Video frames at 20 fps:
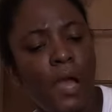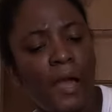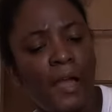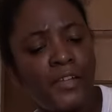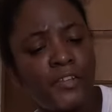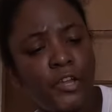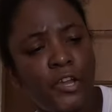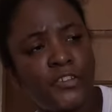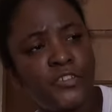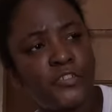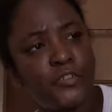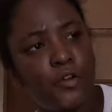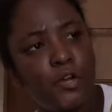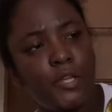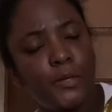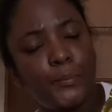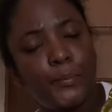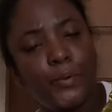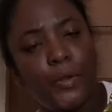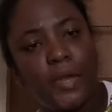I just saw
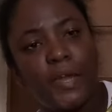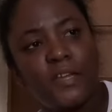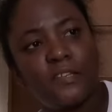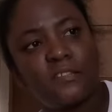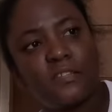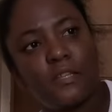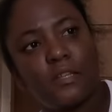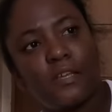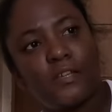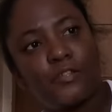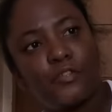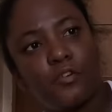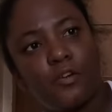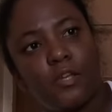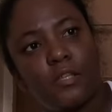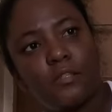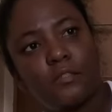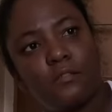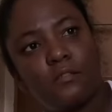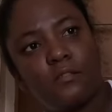the price and I
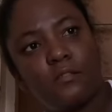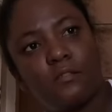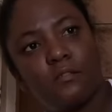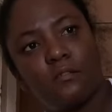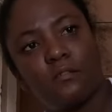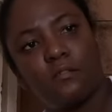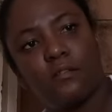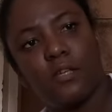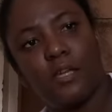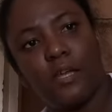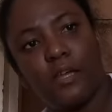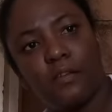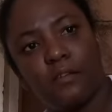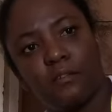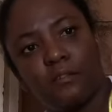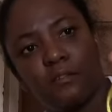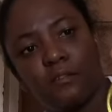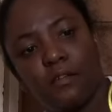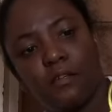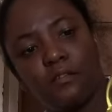thought,
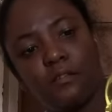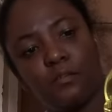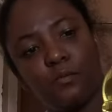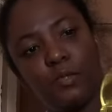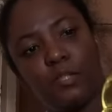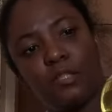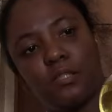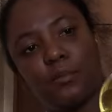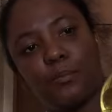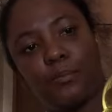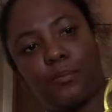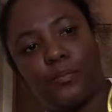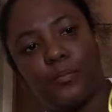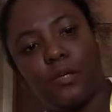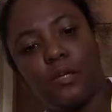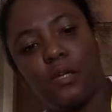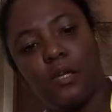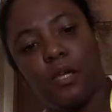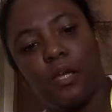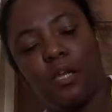yes, it's worth the,
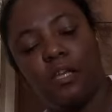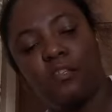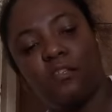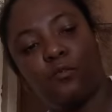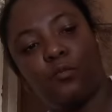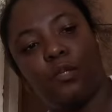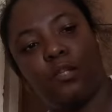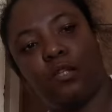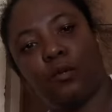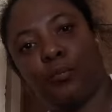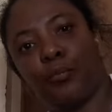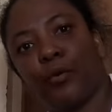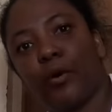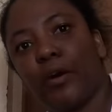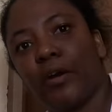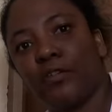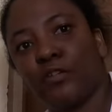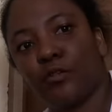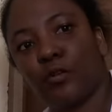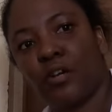it's worth the
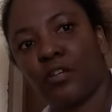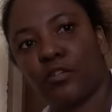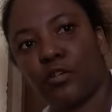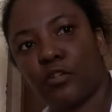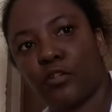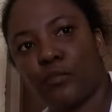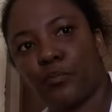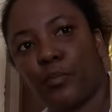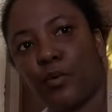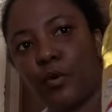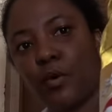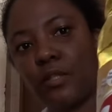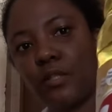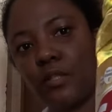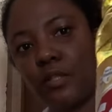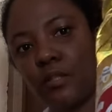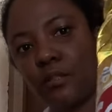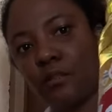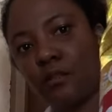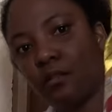price, so I just bought
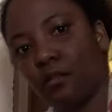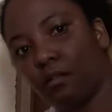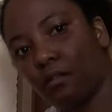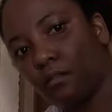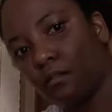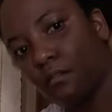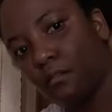it.